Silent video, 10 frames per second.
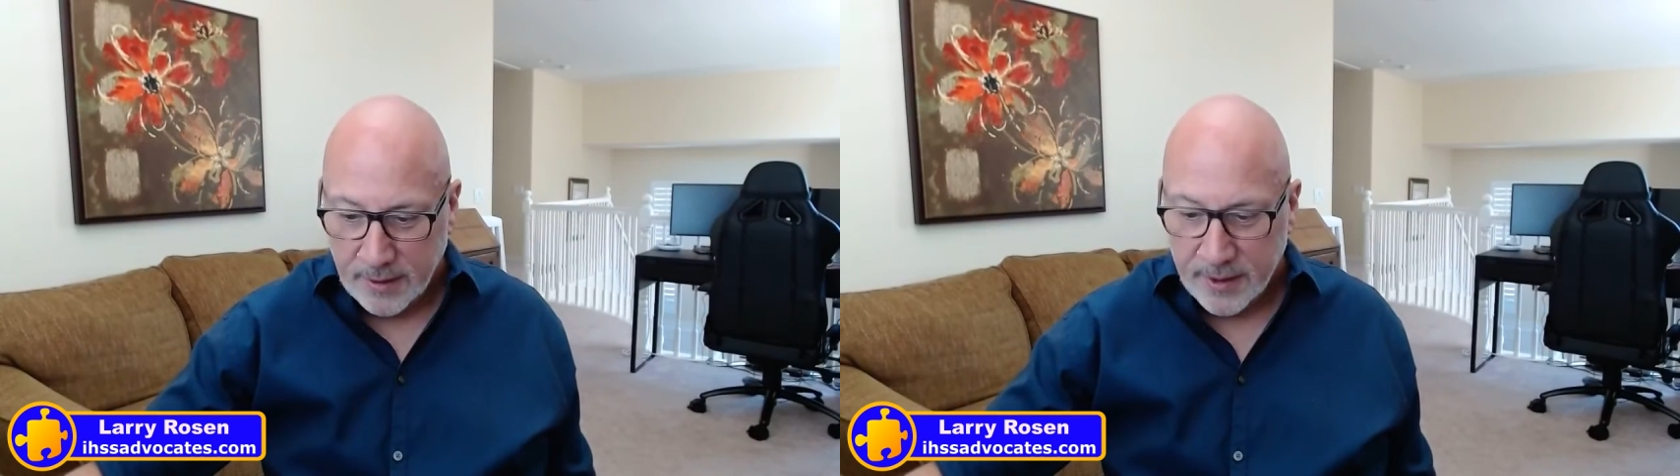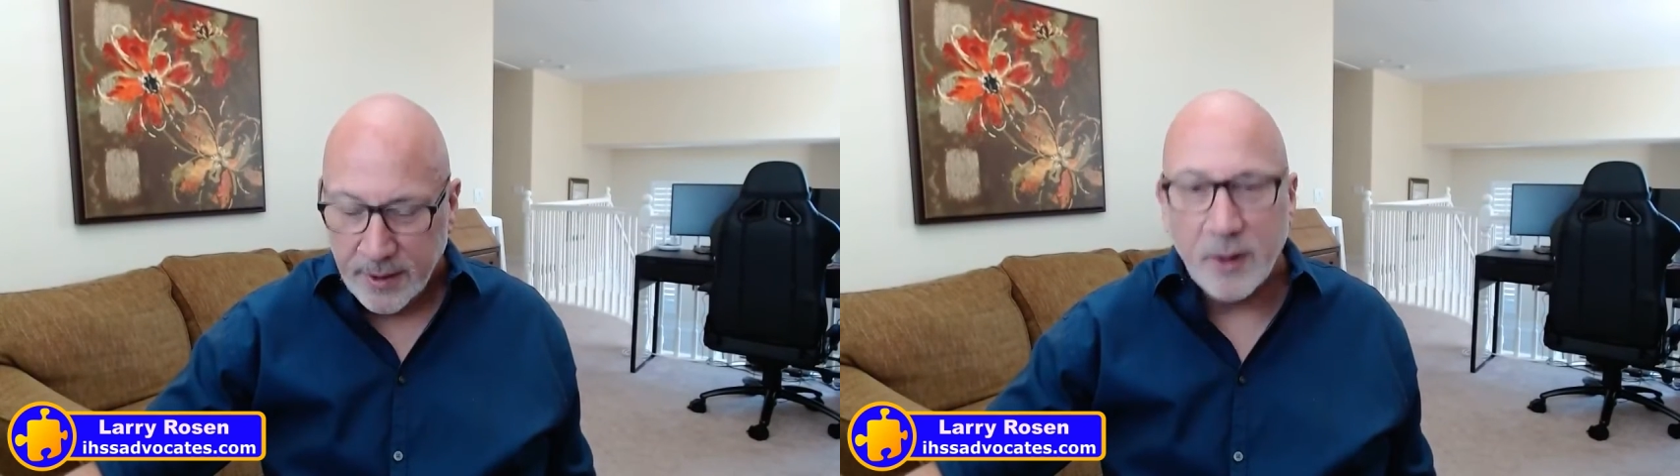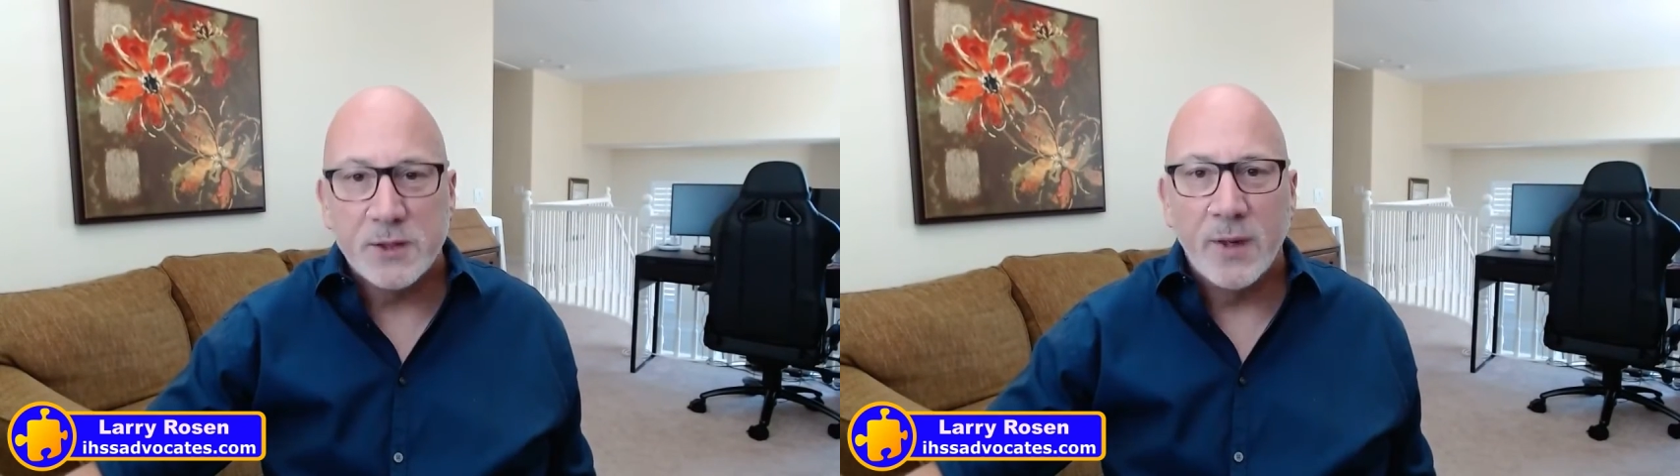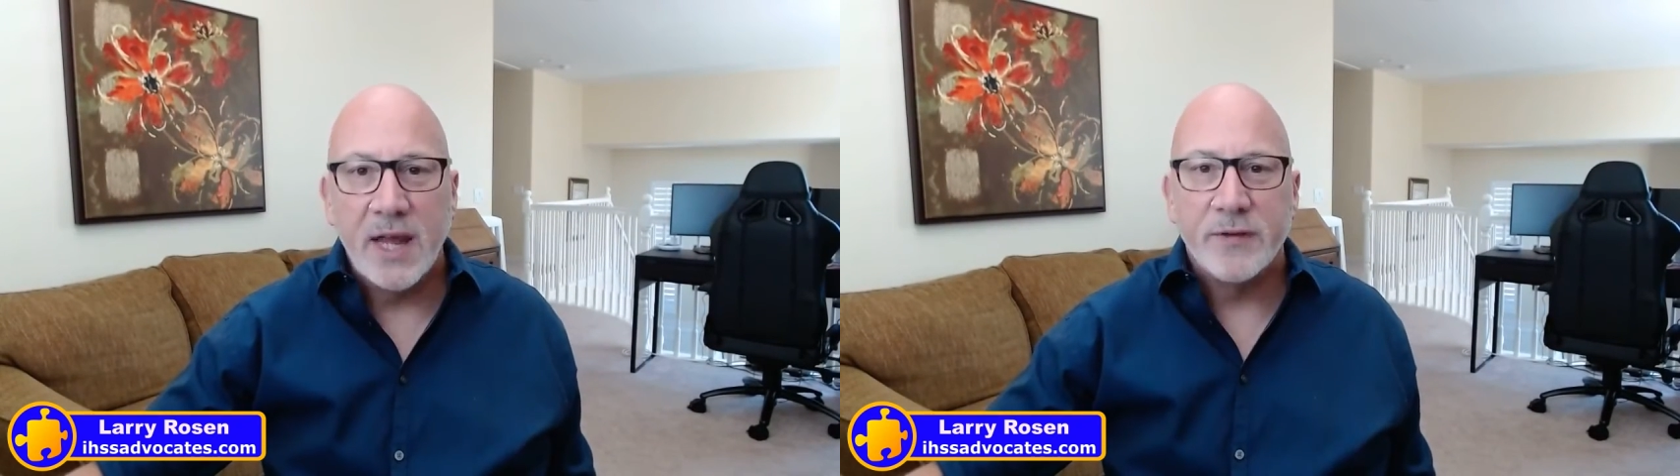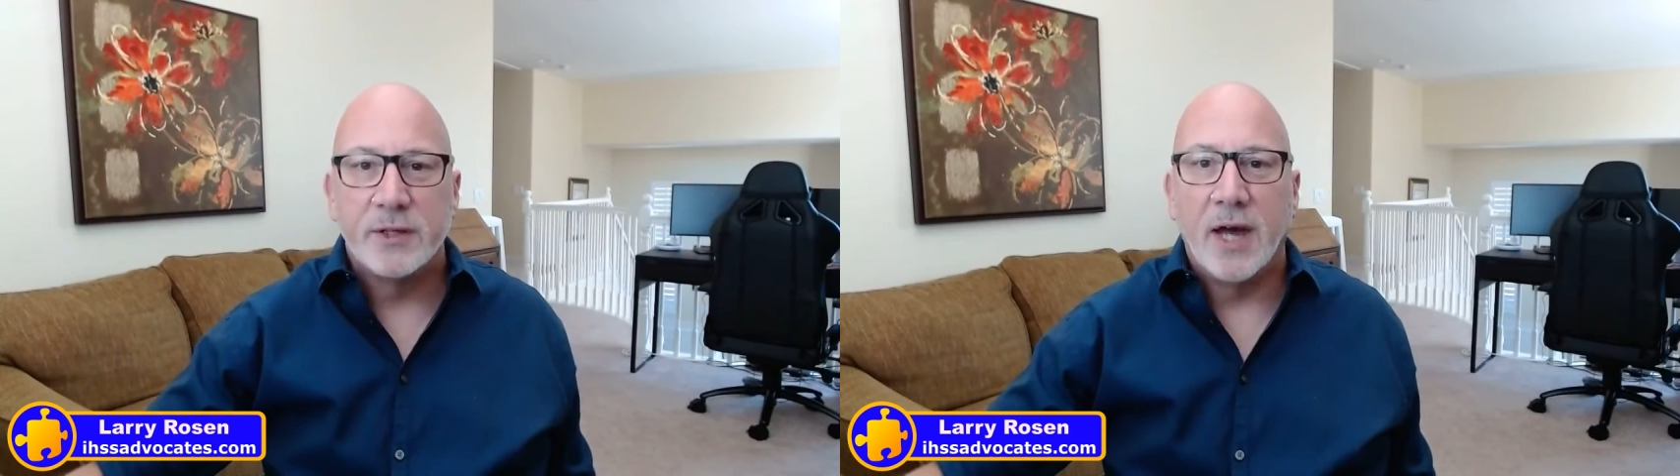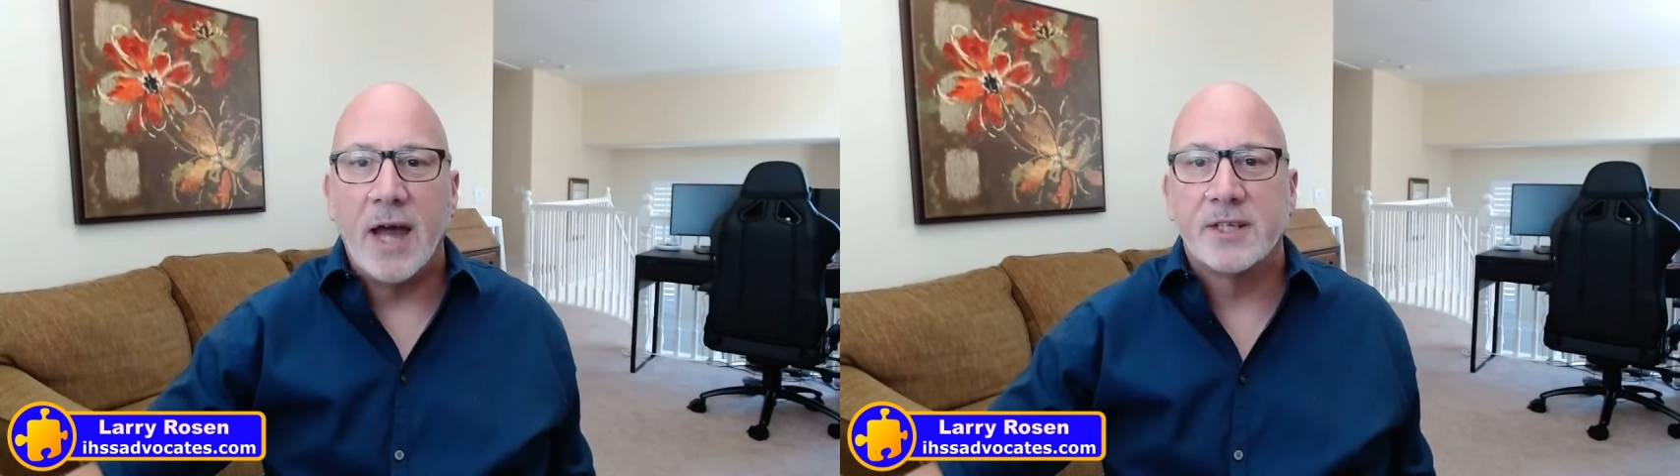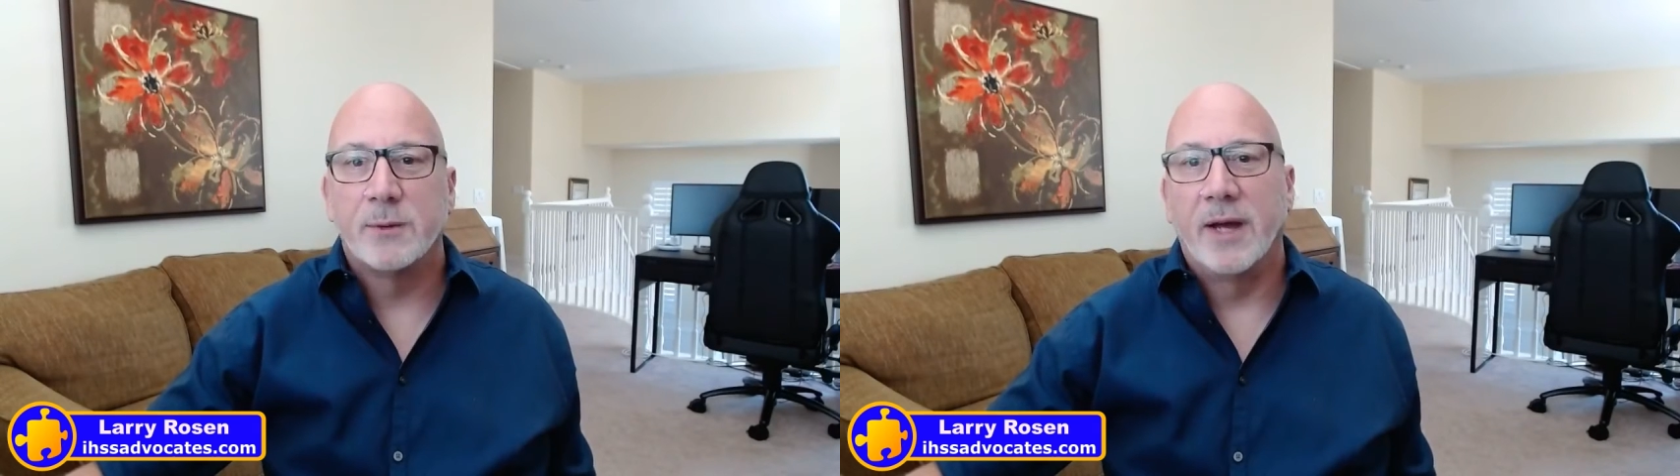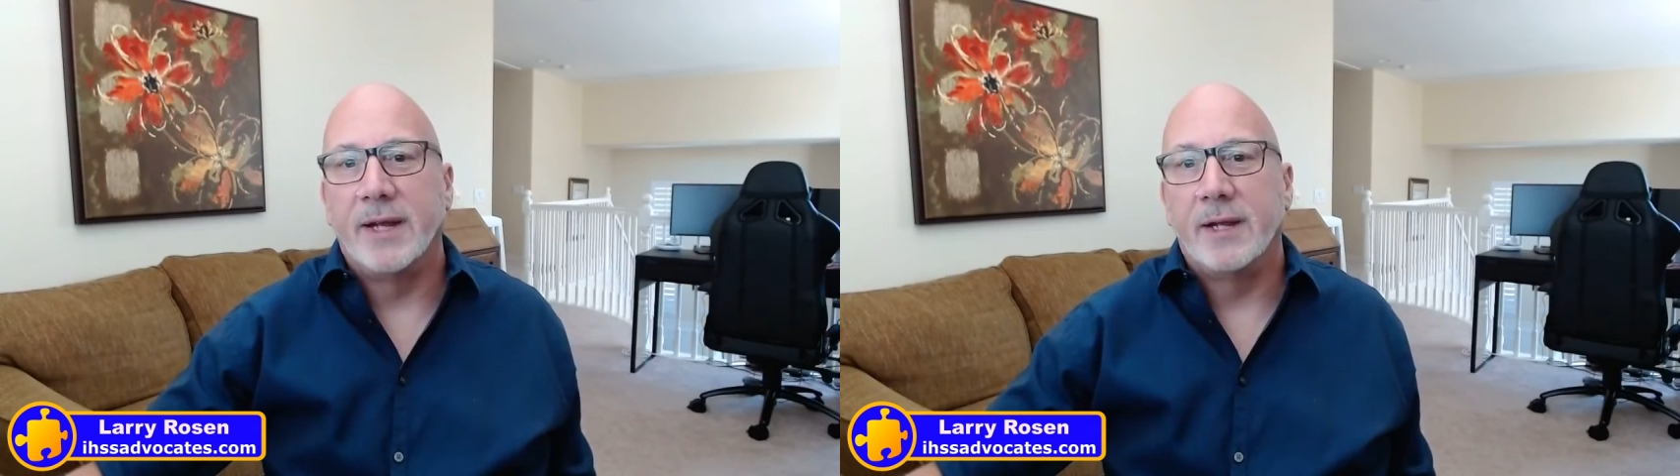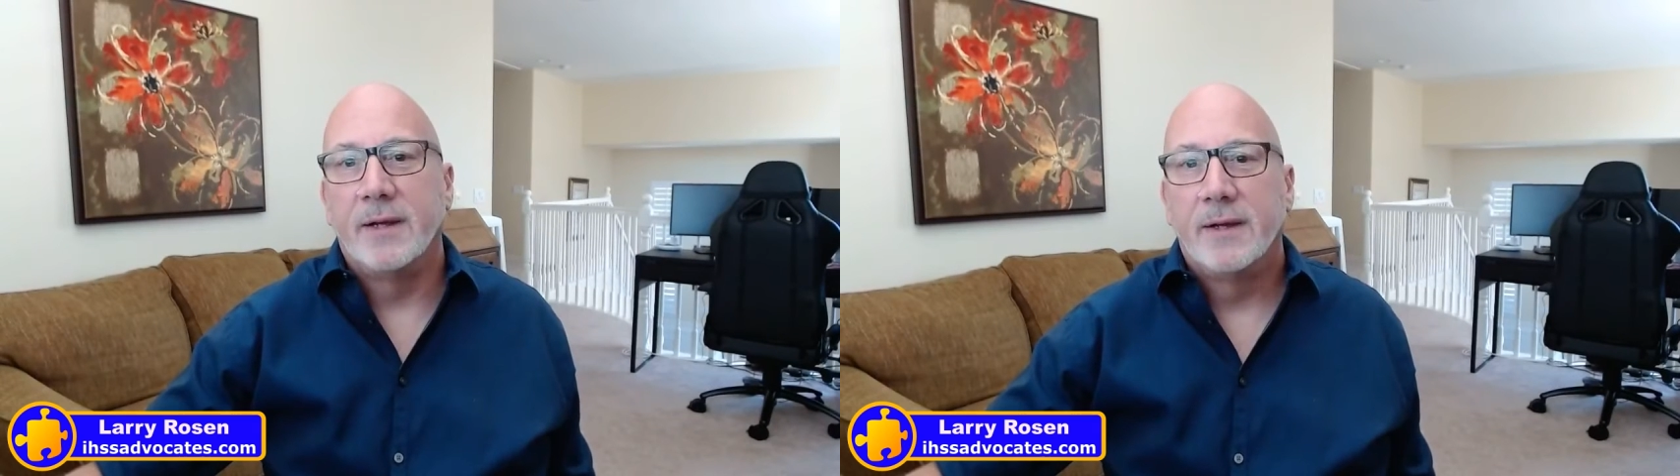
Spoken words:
You also want to have your docs ready.